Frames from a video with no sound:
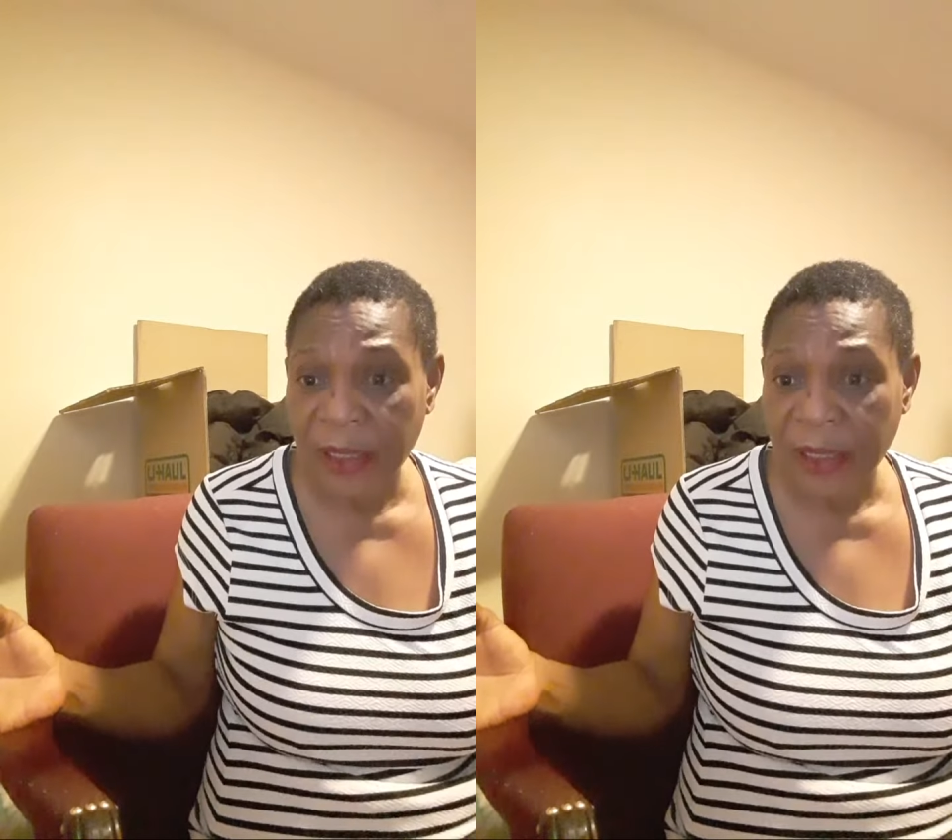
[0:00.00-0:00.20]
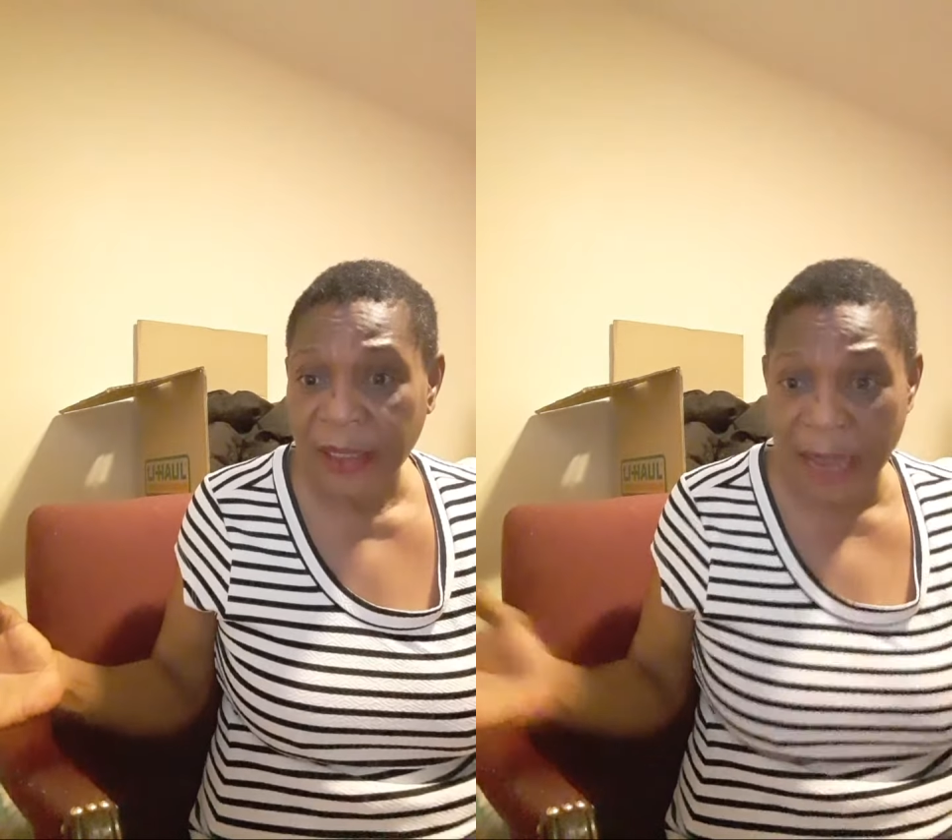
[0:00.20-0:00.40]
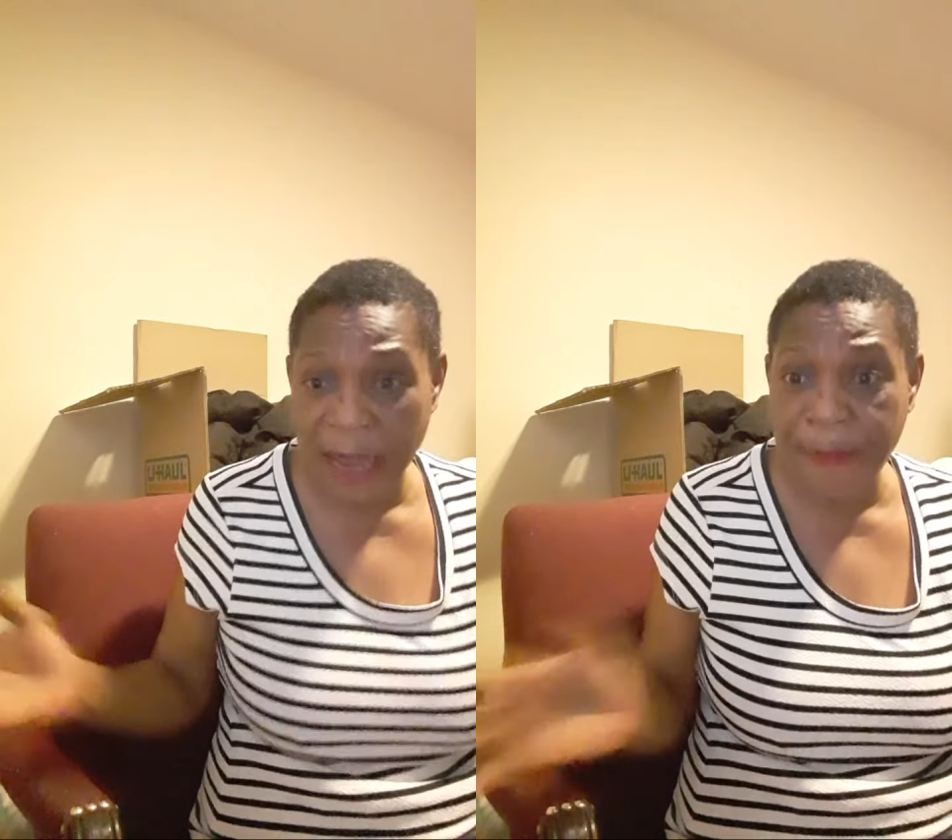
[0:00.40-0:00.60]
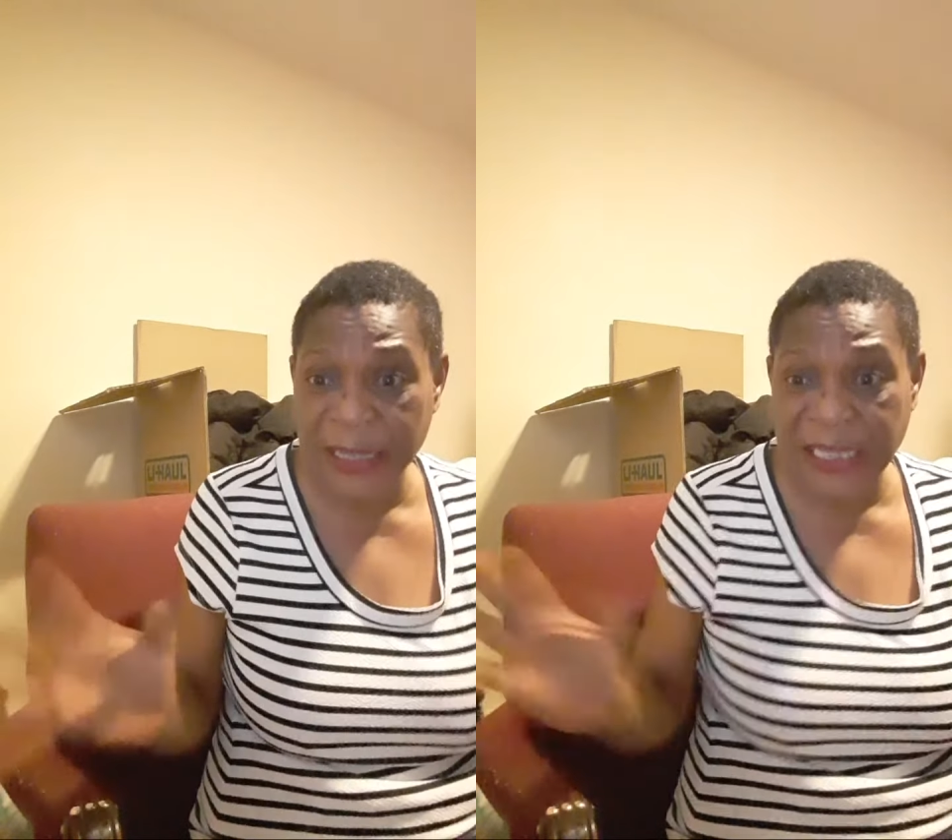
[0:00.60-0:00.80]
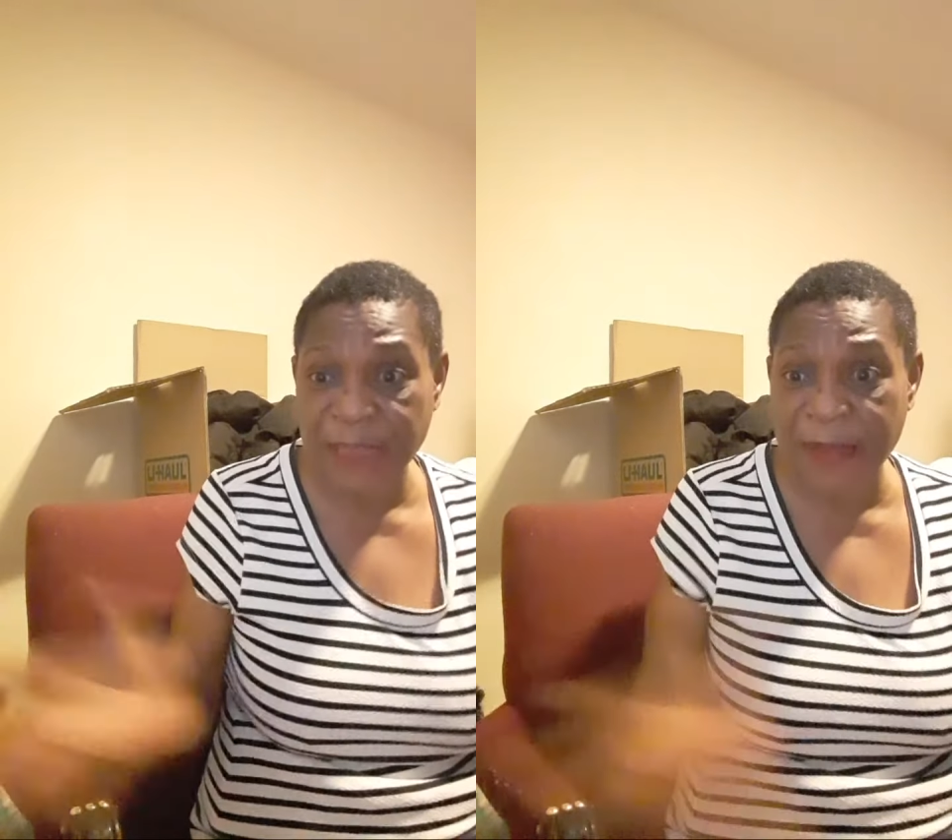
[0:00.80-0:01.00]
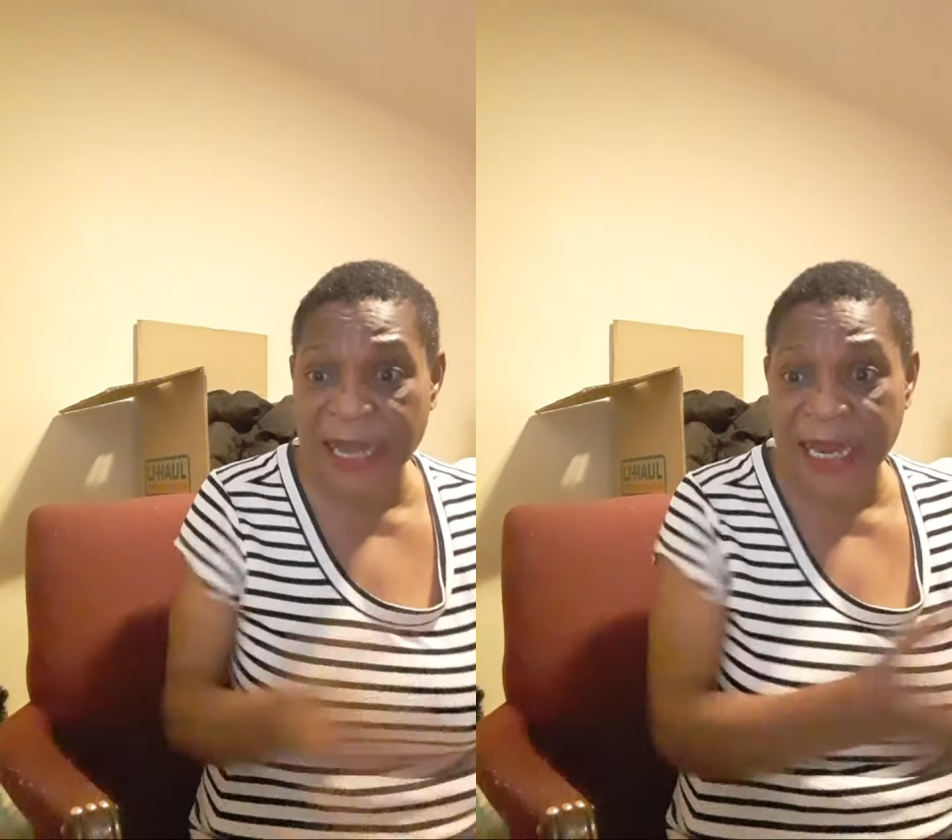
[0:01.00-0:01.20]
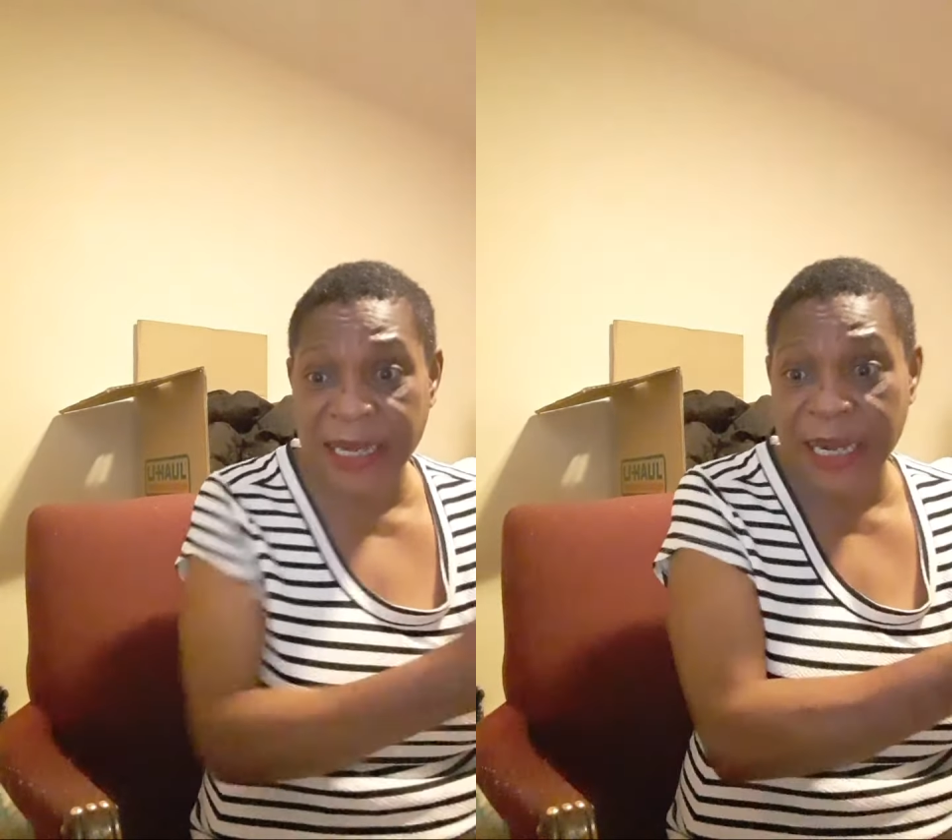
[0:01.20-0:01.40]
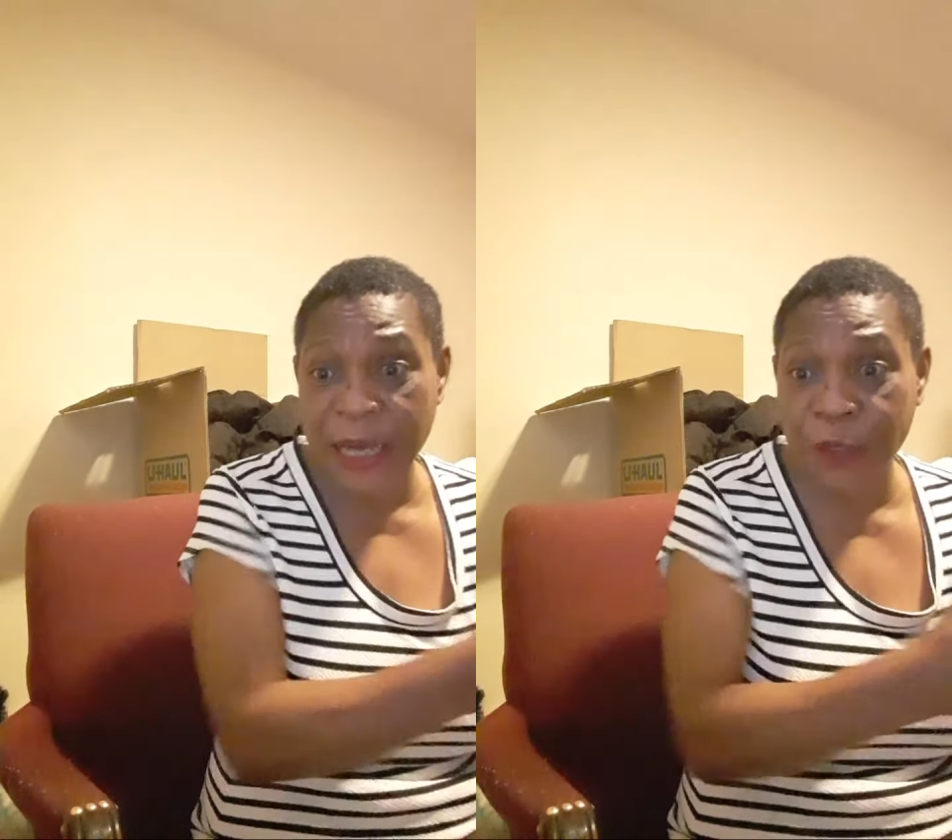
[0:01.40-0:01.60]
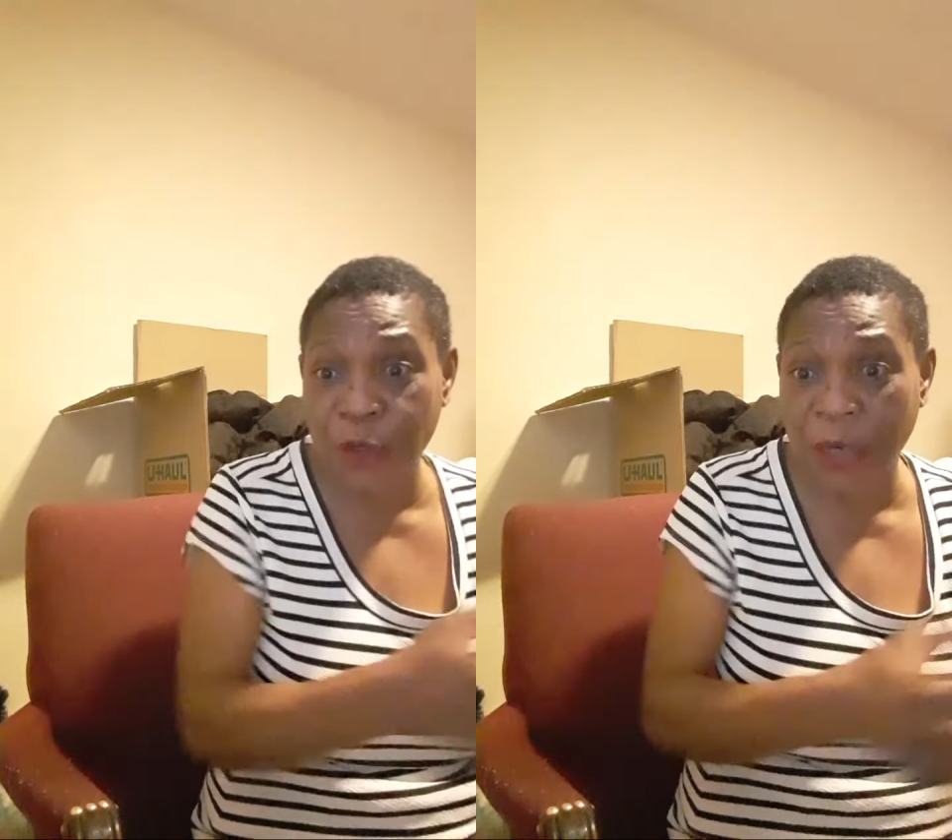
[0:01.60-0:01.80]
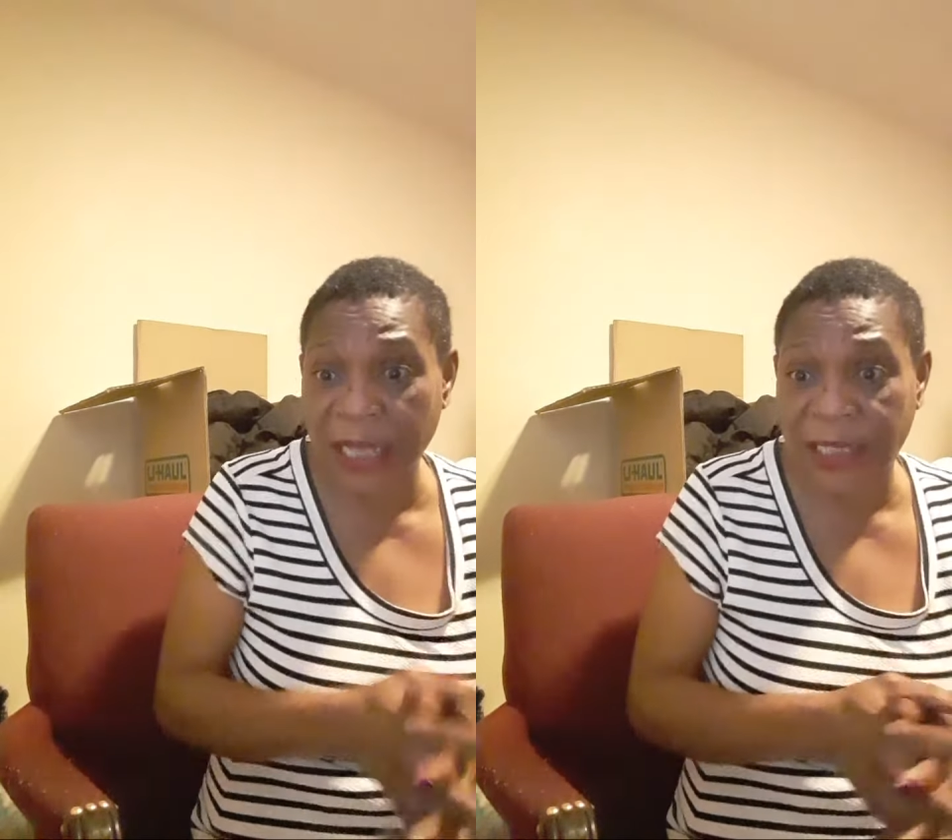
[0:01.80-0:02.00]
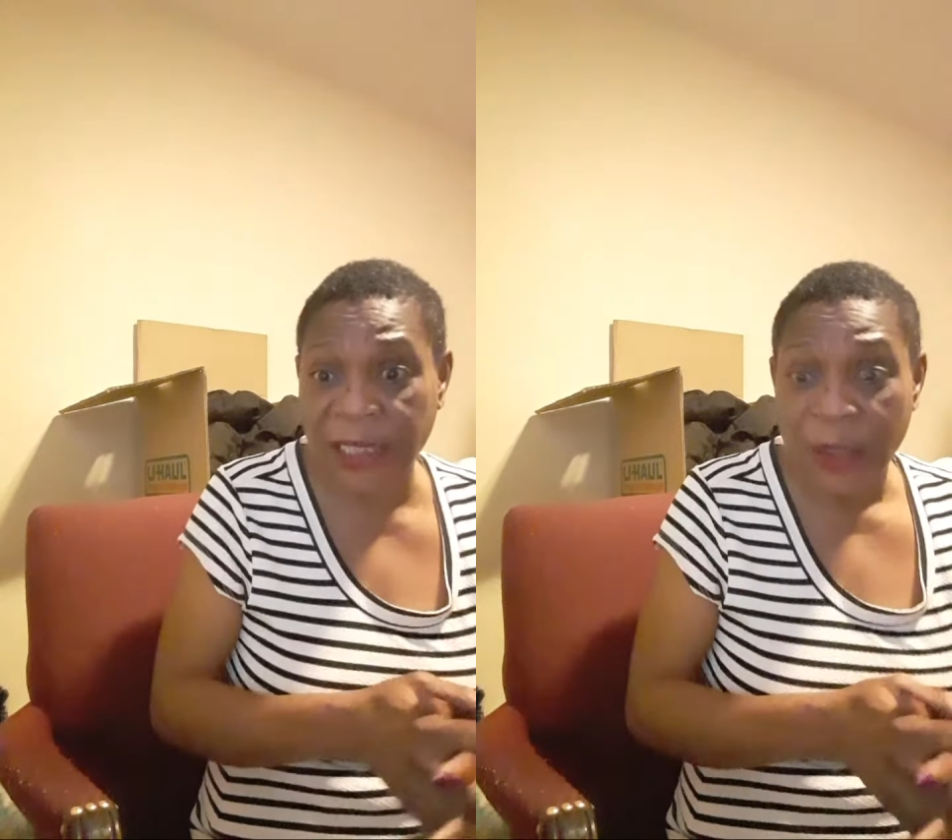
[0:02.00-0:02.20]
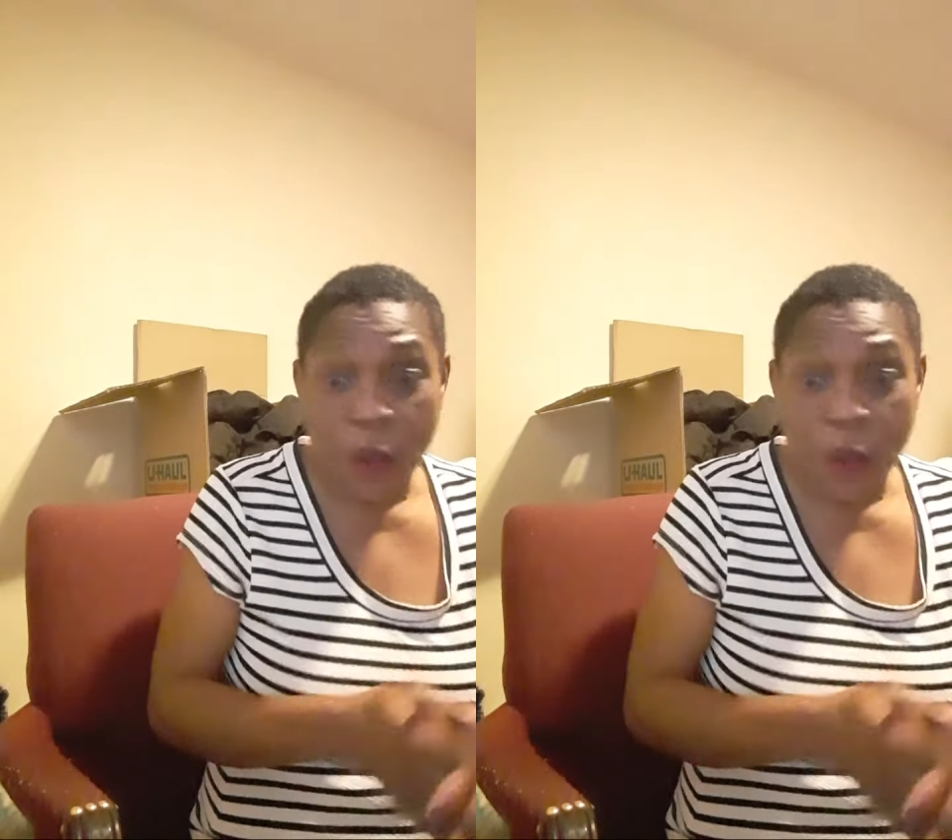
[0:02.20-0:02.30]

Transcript: Then business businessman and they donate.